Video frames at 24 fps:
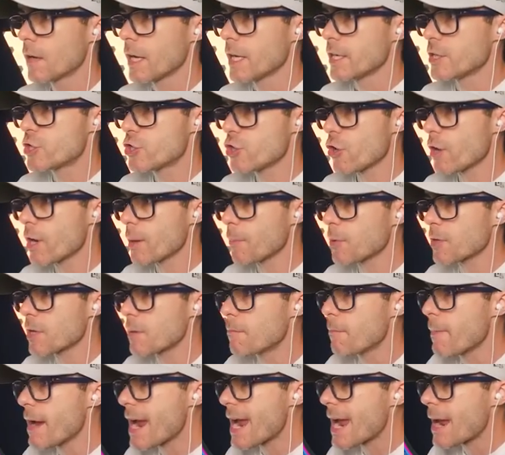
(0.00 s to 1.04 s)
It showed up on the
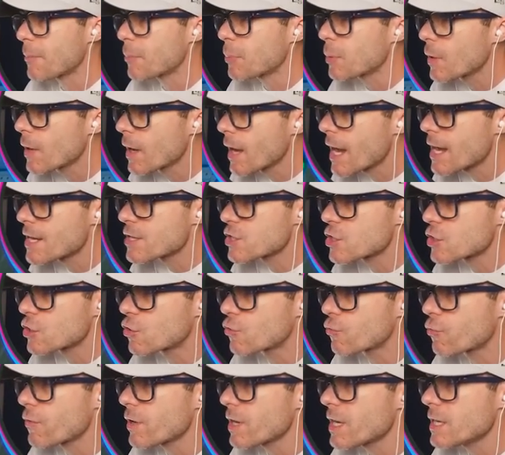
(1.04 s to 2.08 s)
map as a
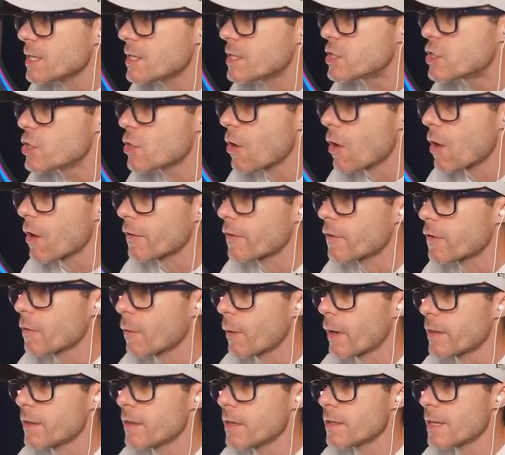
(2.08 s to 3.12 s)
green dot, so
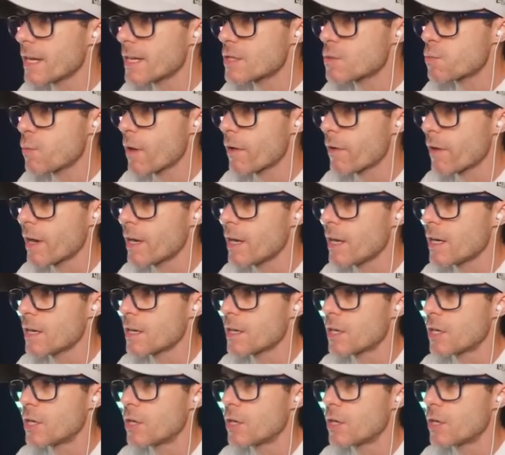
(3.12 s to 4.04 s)
I think that's where I needed to